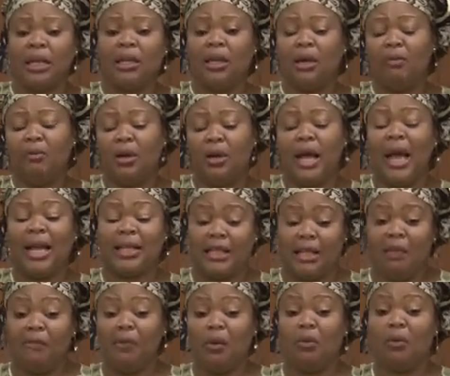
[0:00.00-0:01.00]
it, it
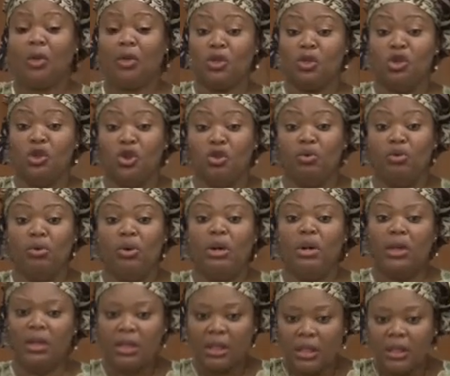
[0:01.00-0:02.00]
as if it was new.
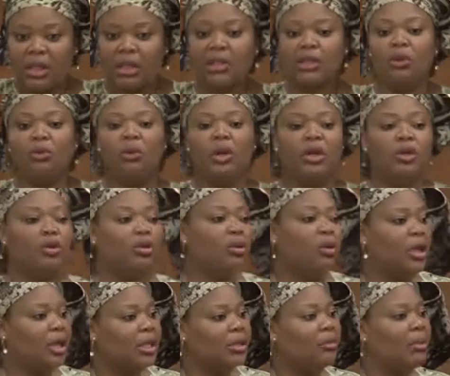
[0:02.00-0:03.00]
This is the way
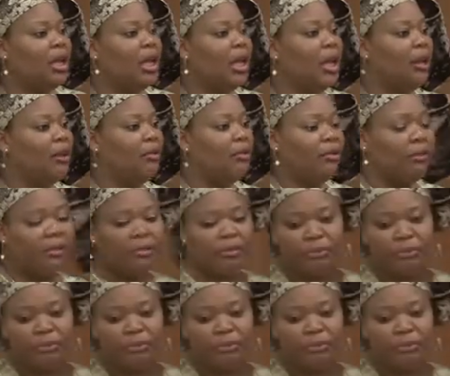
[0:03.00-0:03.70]
donors behave.